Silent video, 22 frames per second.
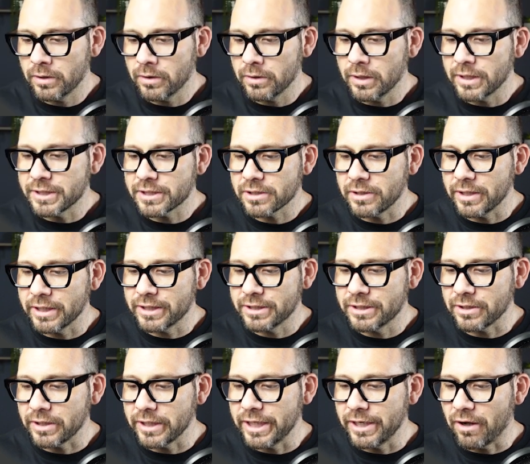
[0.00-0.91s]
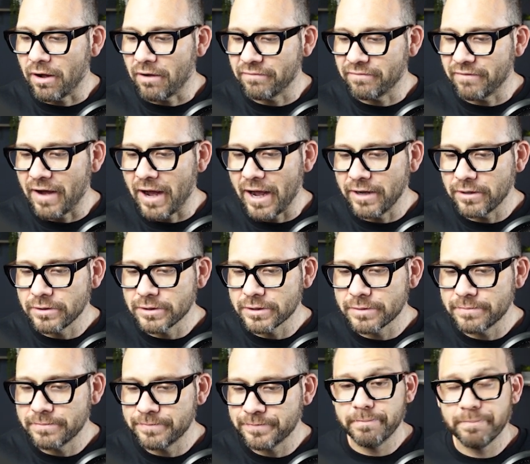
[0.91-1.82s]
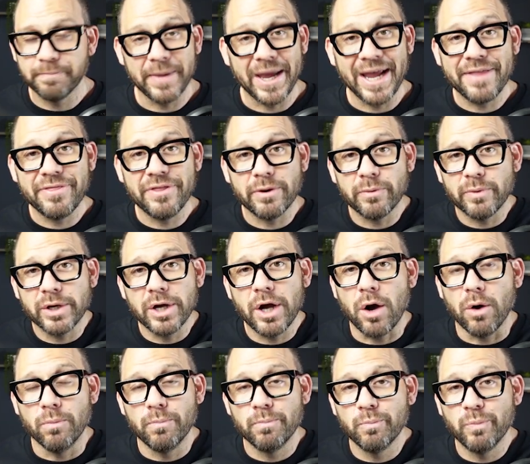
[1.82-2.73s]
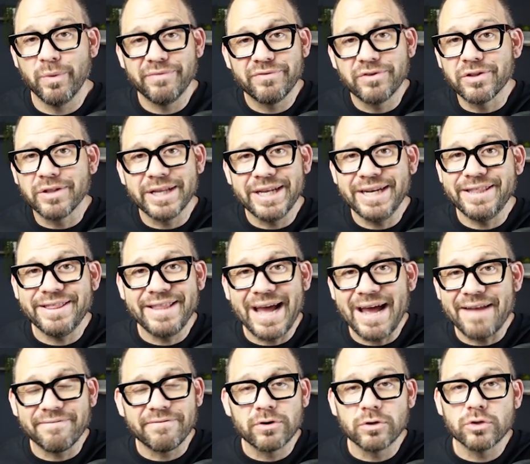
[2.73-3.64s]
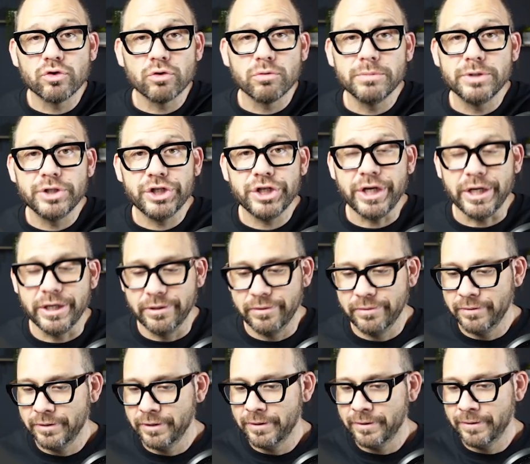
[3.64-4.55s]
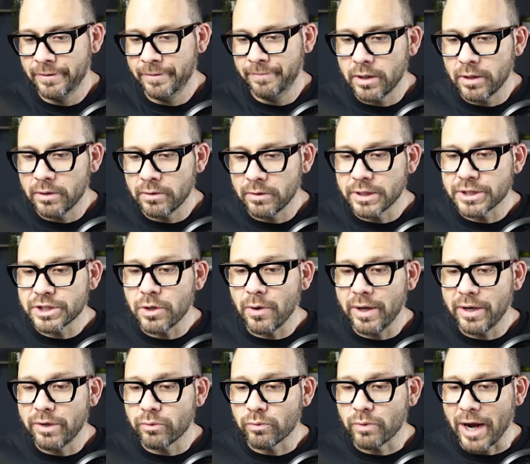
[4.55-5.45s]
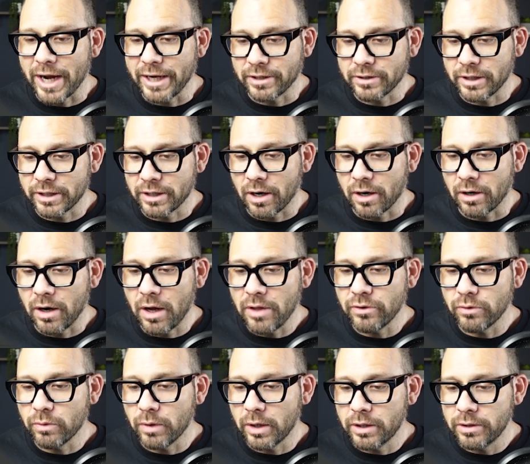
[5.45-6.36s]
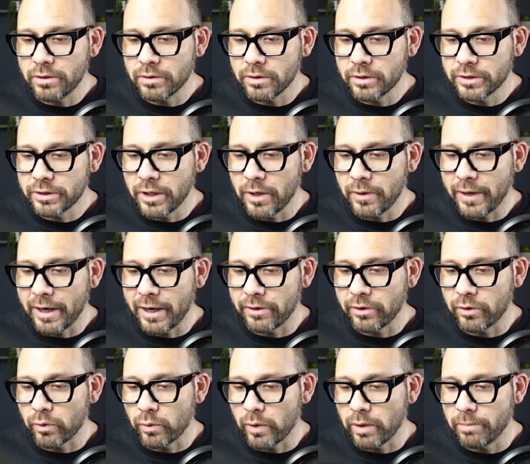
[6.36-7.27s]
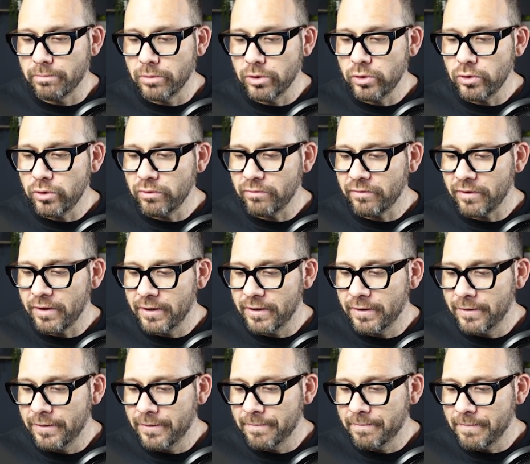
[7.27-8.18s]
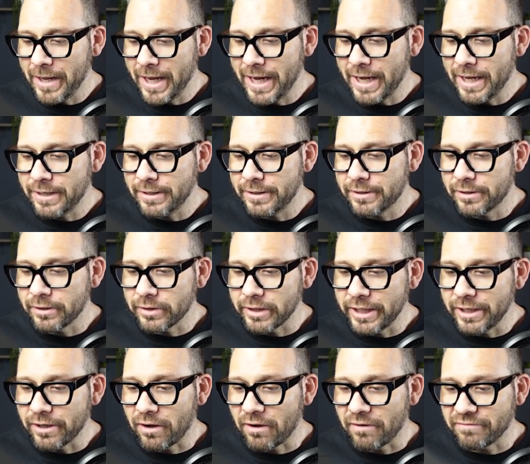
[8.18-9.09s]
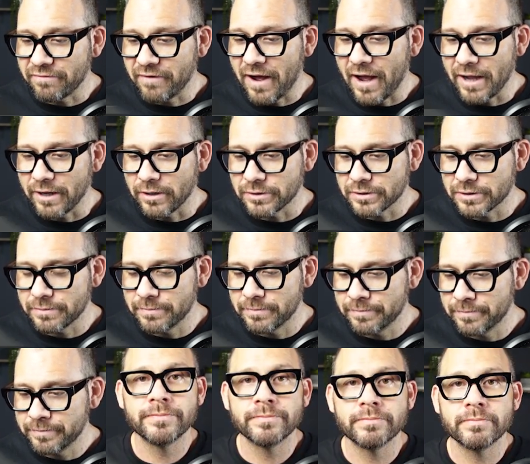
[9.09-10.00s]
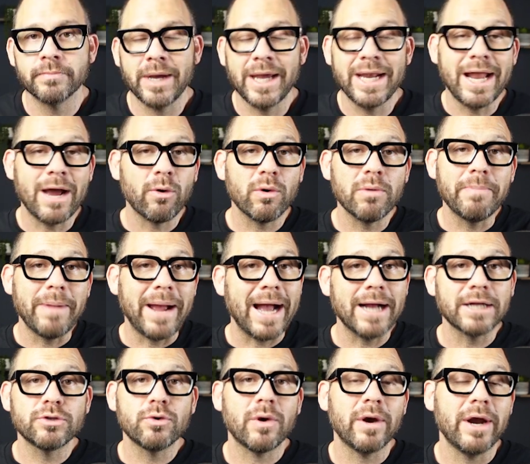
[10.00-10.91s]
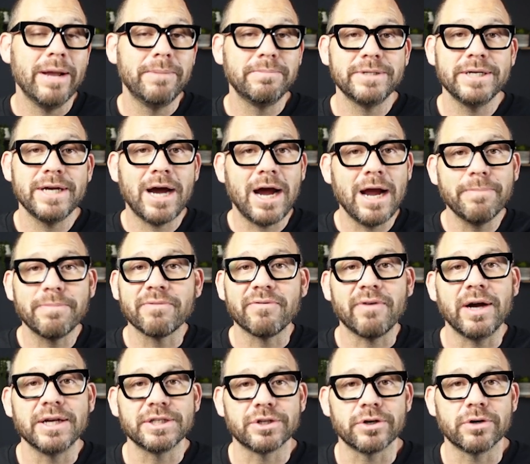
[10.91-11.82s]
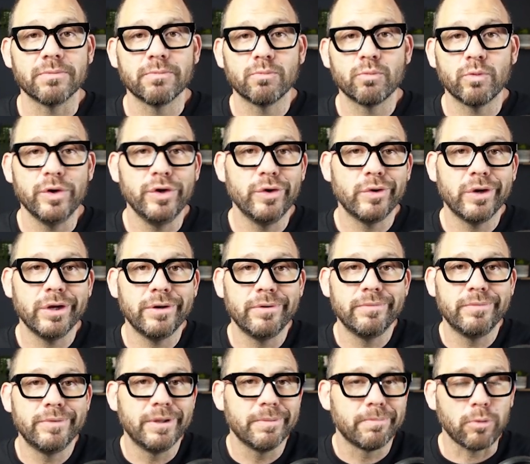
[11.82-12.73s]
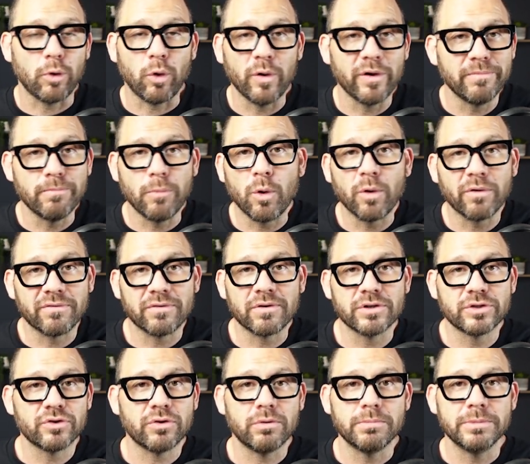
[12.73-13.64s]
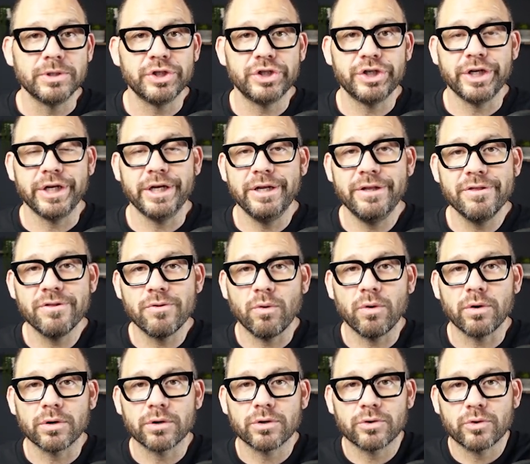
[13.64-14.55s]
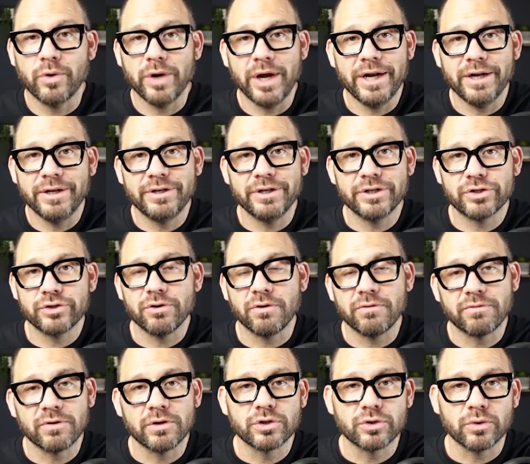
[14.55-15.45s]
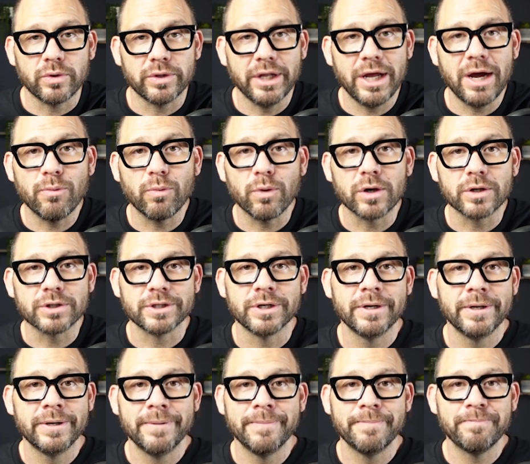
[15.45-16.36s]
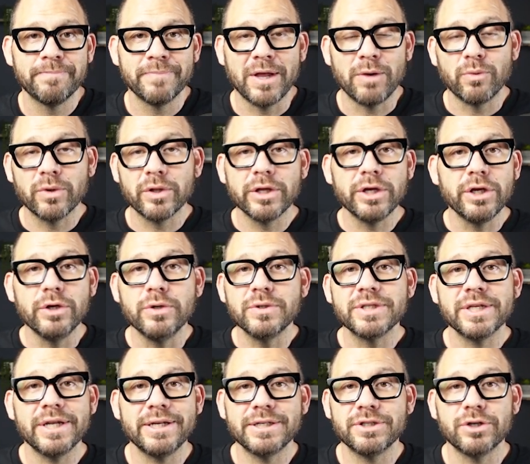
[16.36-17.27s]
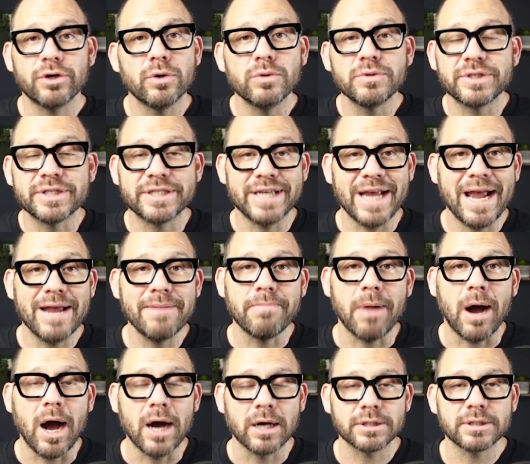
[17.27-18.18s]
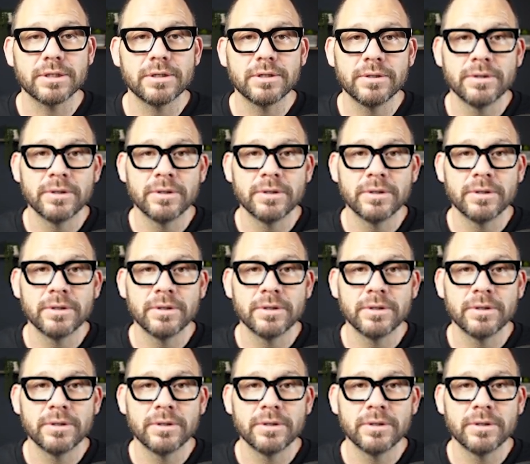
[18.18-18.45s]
Let's click delete all files, and there we go. We've deleted that virtual machine. Let's go ahead and right click our other one, go down to remove, and delete all files. And now we're back to our empty hypervisor, where you can deploy more virtual machines or create additional virtual networks and really use it as your own sandbox.